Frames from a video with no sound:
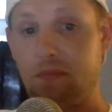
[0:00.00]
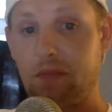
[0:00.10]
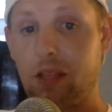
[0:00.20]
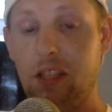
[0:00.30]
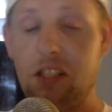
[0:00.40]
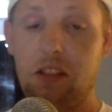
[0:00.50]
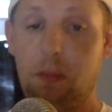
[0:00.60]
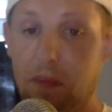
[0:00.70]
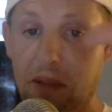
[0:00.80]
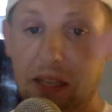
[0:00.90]
These are the
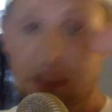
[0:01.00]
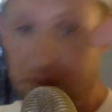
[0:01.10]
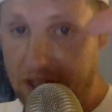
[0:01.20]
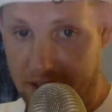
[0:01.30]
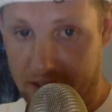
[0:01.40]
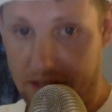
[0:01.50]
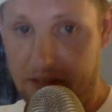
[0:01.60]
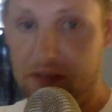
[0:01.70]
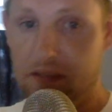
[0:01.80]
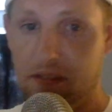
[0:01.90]
people he defends.
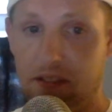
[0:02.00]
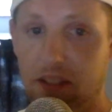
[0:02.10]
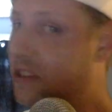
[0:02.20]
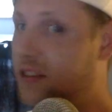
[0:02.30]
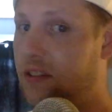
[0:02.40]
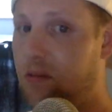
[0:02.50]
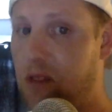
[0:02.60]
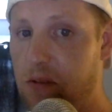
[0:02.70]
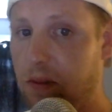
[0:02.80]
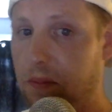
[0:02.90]
These aren't the
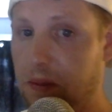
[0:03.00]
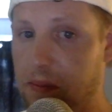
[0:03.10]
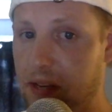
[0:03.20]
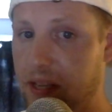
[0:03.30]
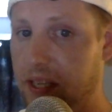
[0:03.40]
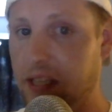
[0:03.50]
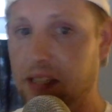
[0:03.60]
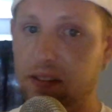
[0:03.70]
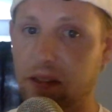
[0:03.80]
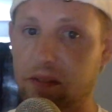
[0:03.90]
right-wing people that he
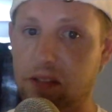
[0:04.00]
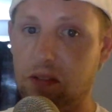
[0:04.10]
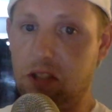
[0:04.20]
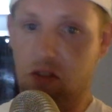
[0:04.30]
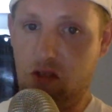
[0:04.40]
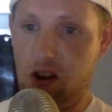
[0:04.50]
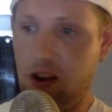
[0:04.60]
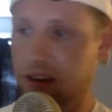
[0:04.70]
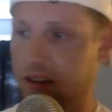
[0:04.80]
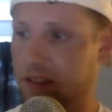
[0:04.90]
leaves out to dry
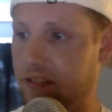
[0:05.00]
and,